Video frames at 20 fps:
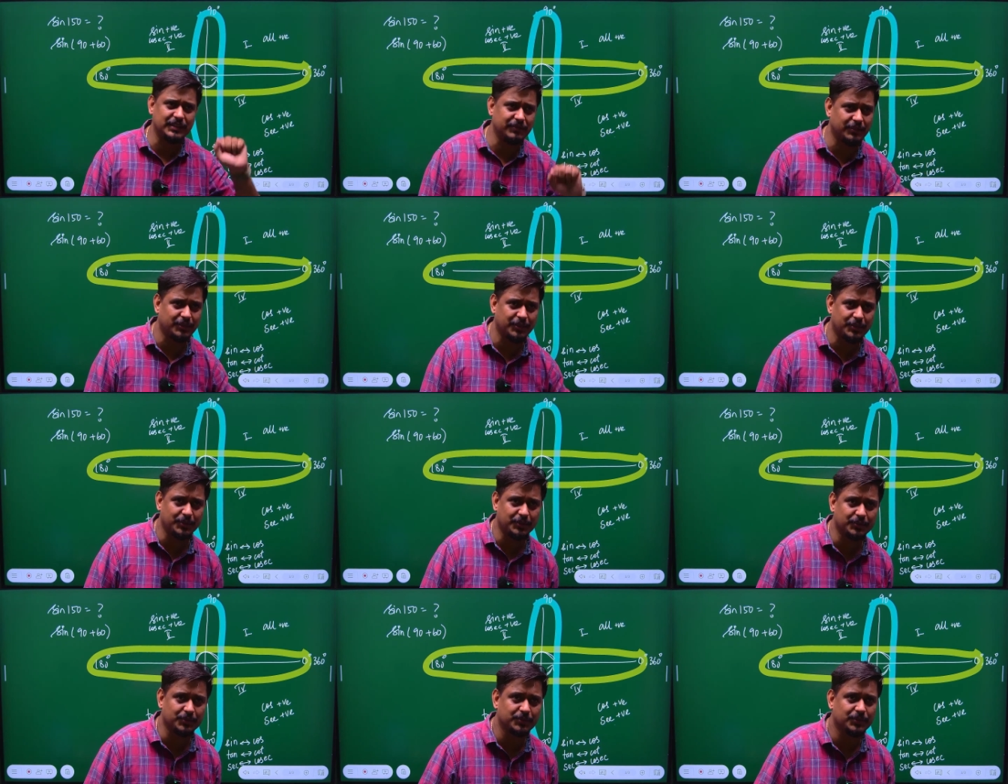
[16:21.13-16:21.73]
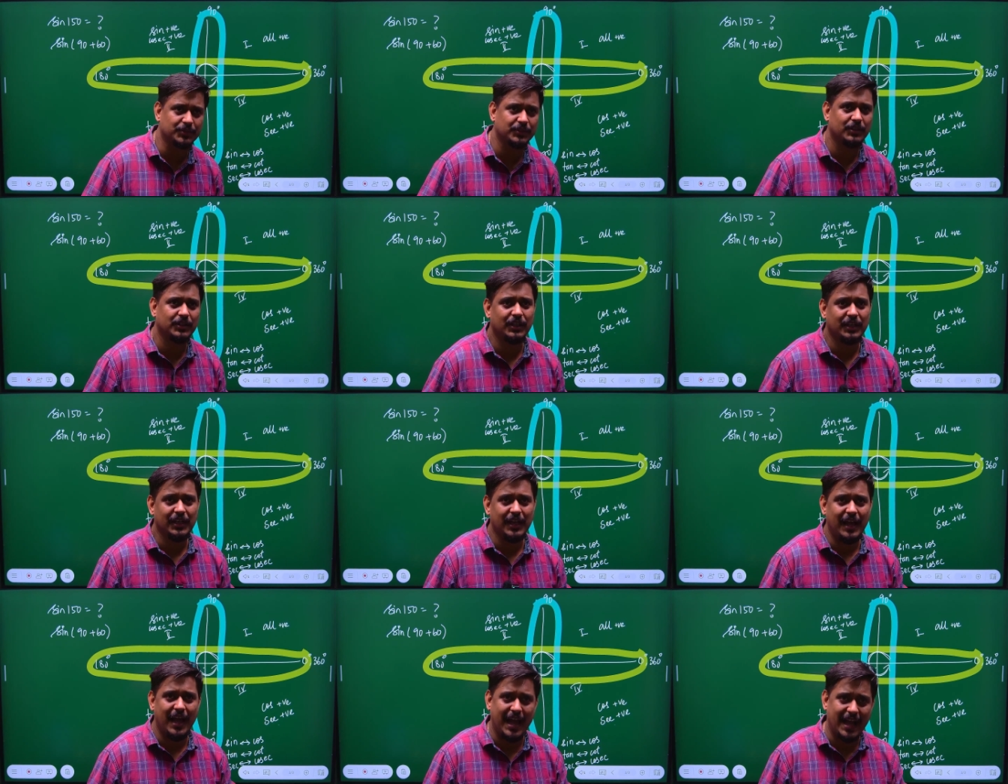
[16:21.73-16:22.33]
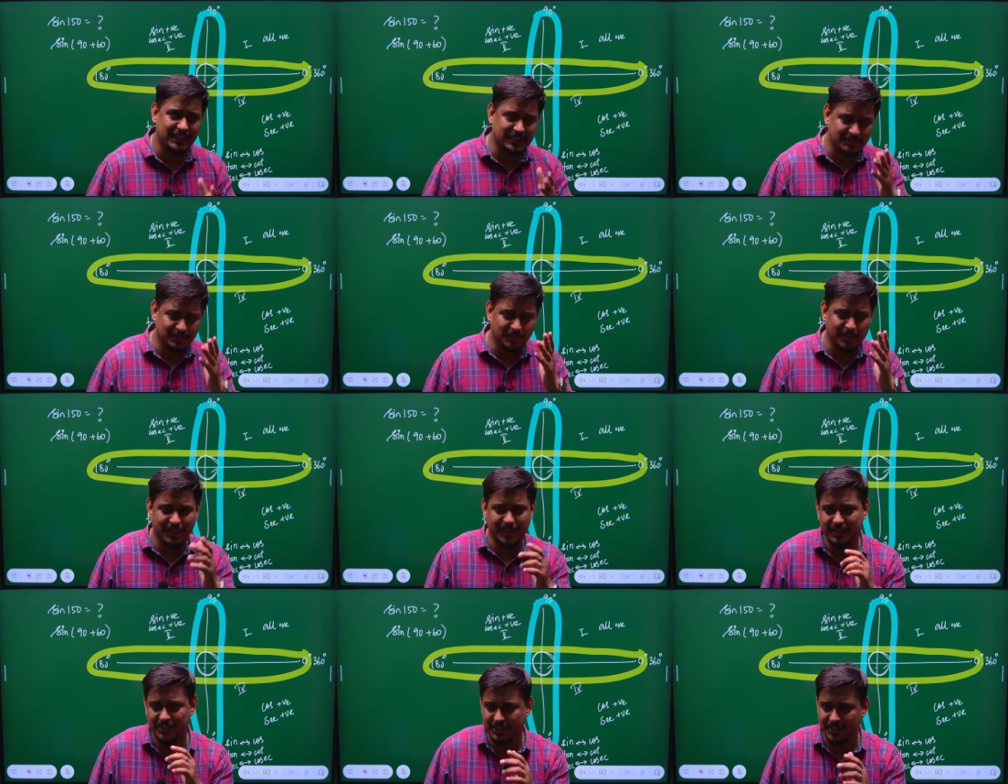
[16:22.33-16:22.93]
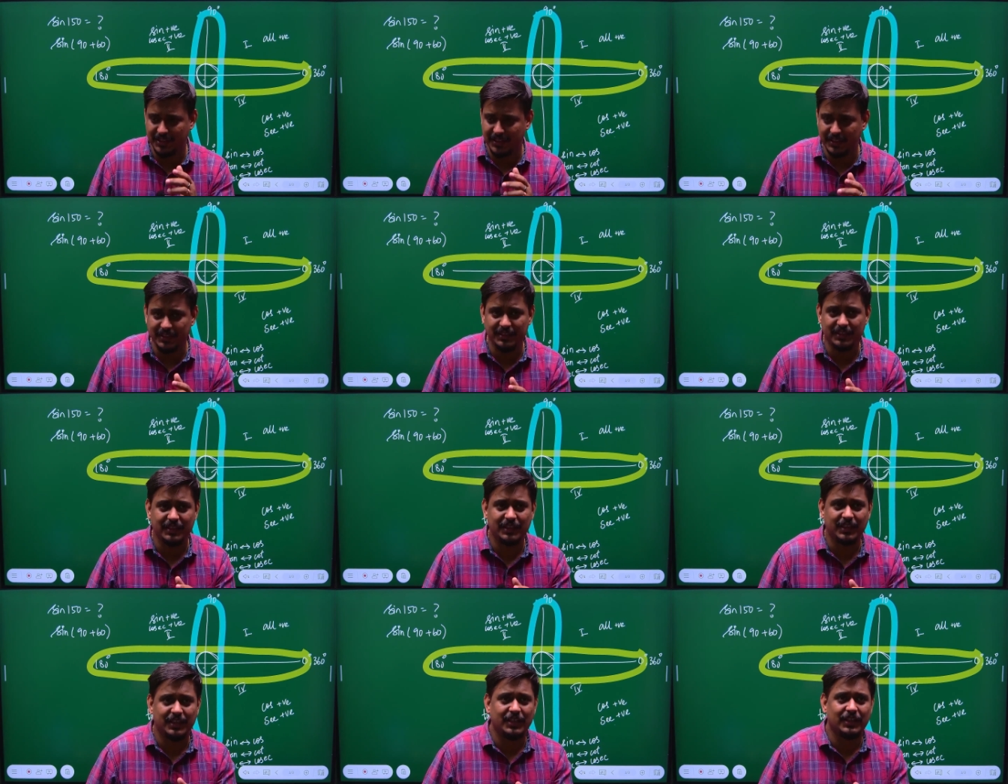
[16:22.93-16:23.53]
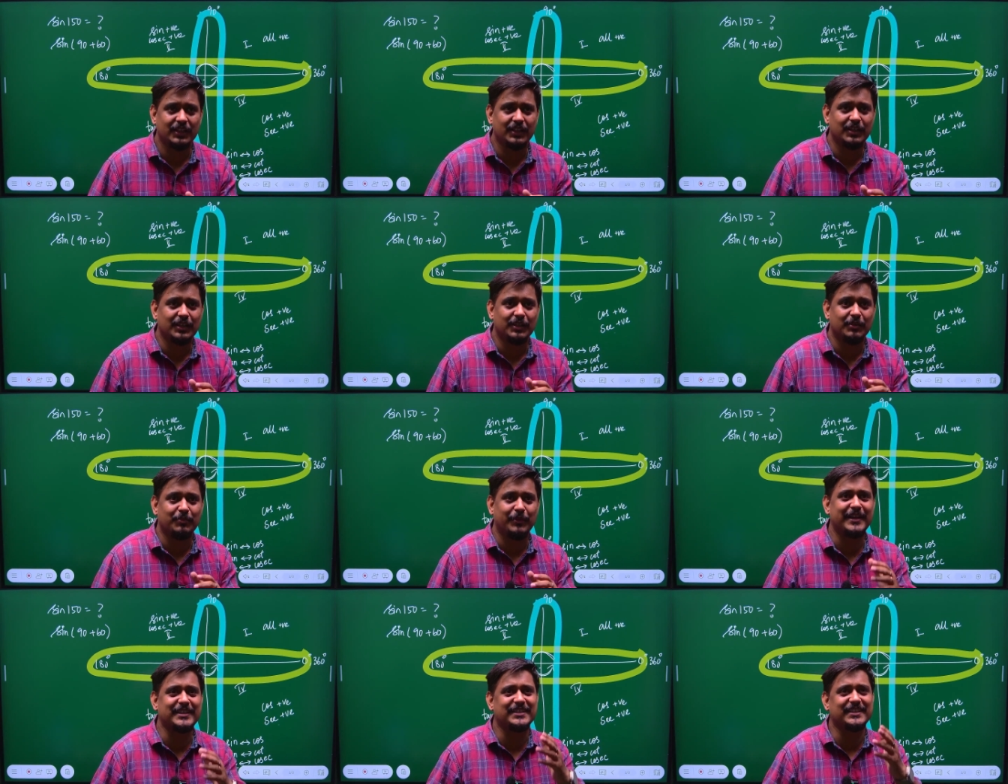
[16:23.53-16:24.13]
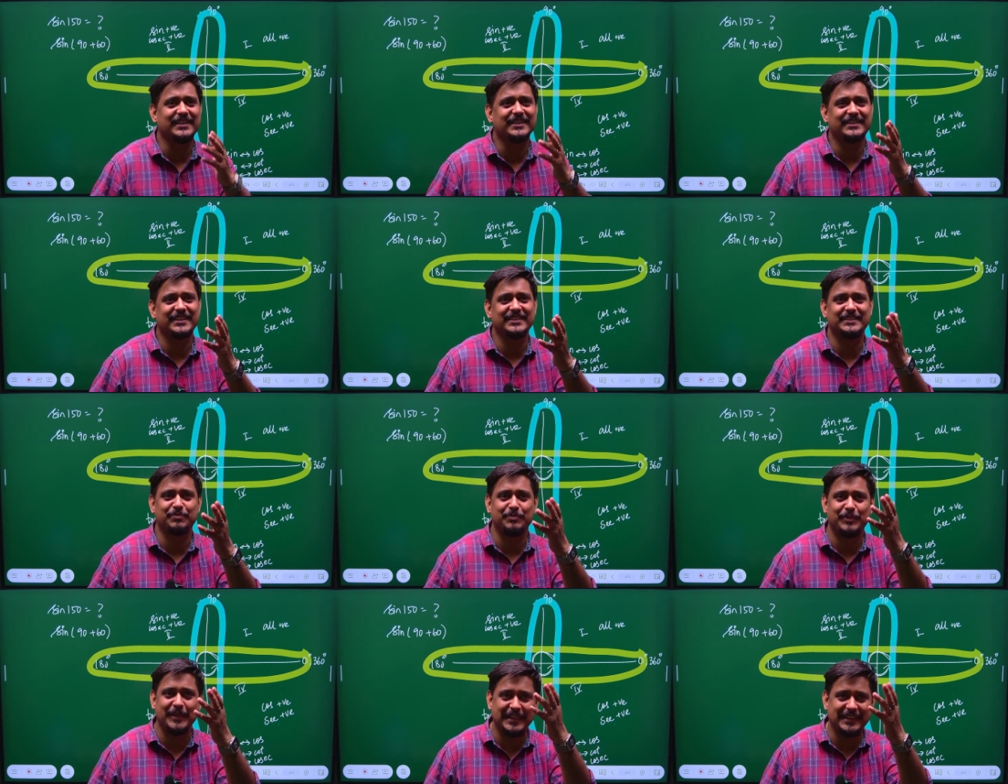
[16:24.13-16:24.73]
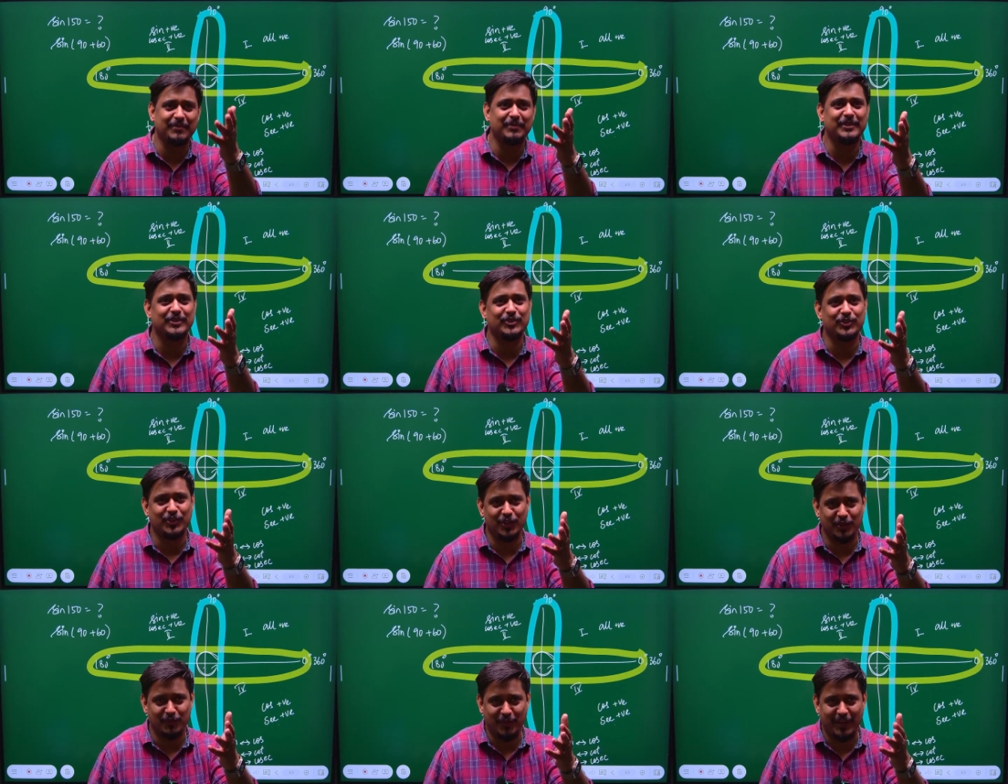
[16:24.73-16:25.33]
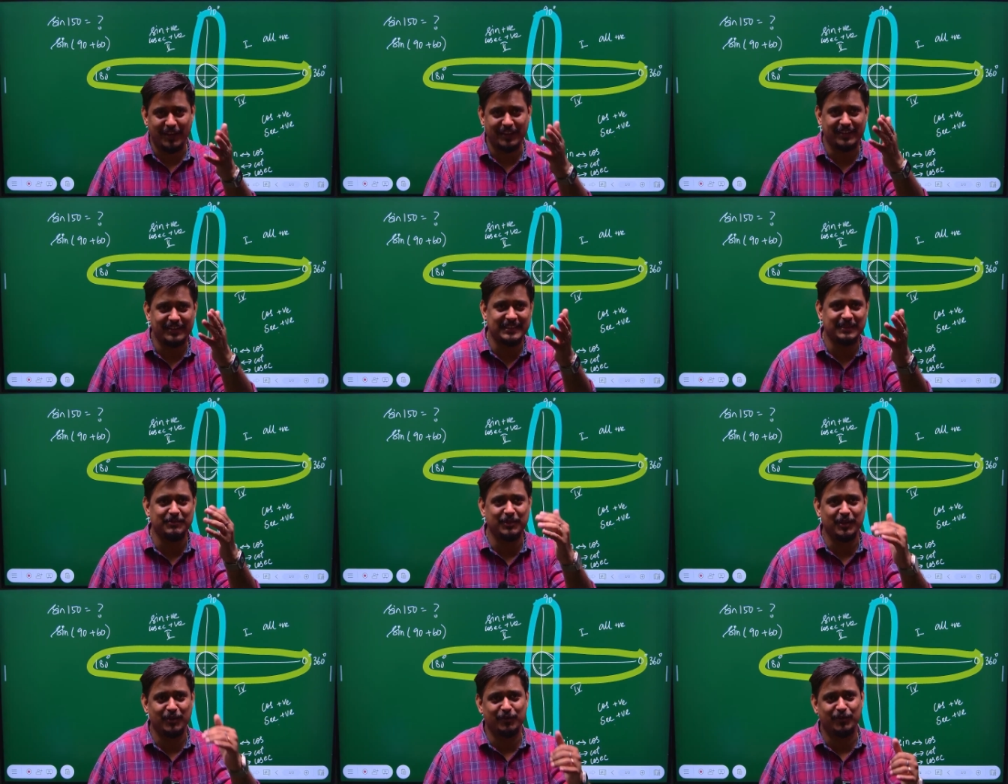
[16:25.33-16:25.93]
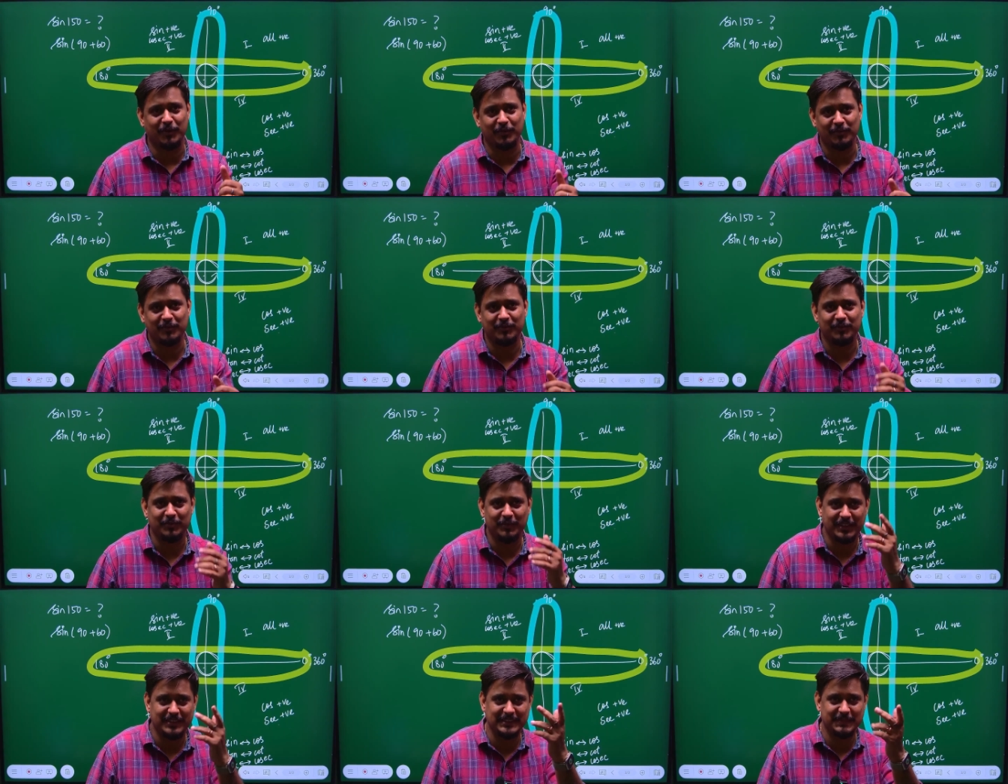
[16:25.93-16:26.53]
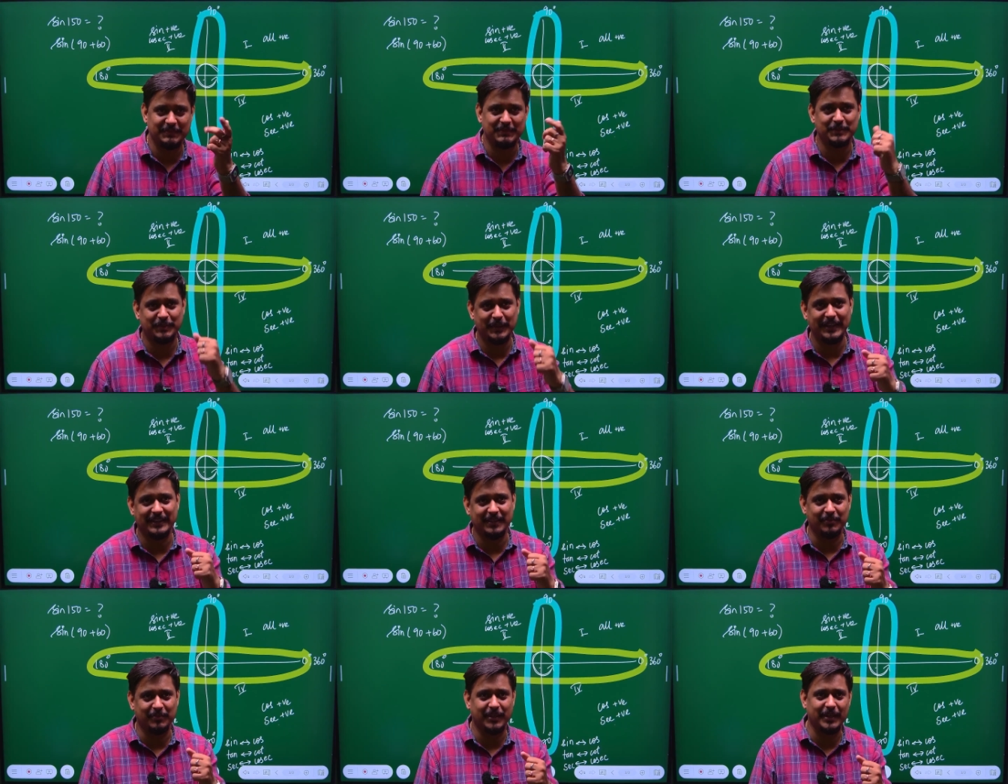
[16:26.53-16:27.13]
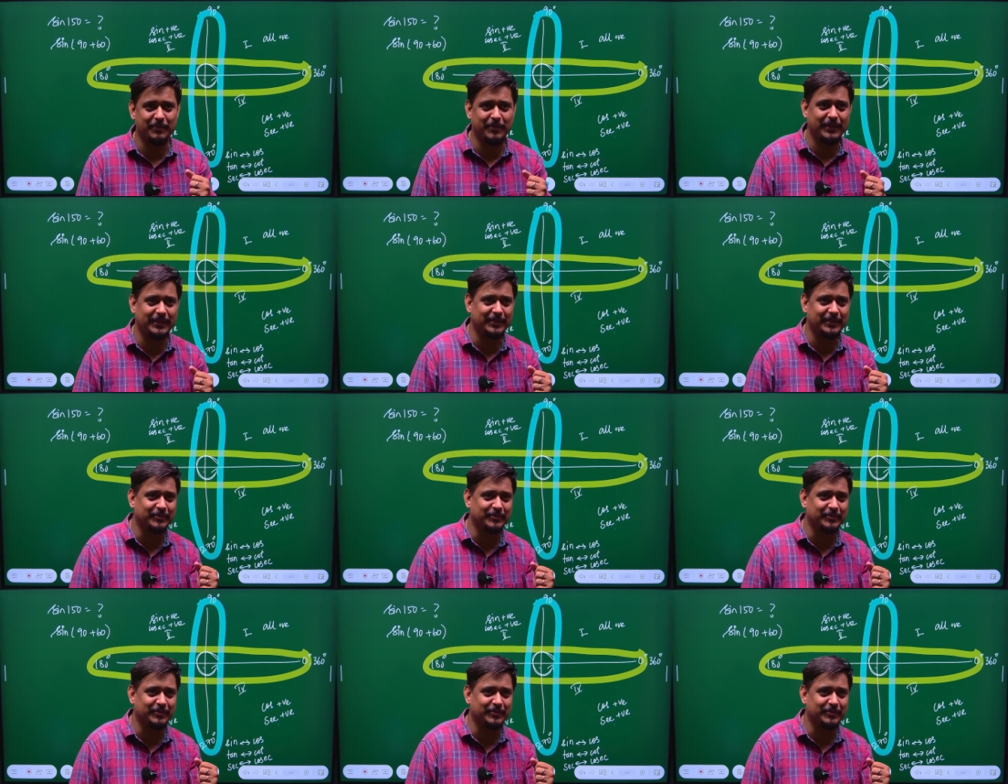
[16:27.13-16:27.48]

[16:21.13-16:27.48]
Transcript: to you, as Mahesh did, Mahesh in the sense Preetham is your father's name you have come. His name is Preetham, right? Preetham.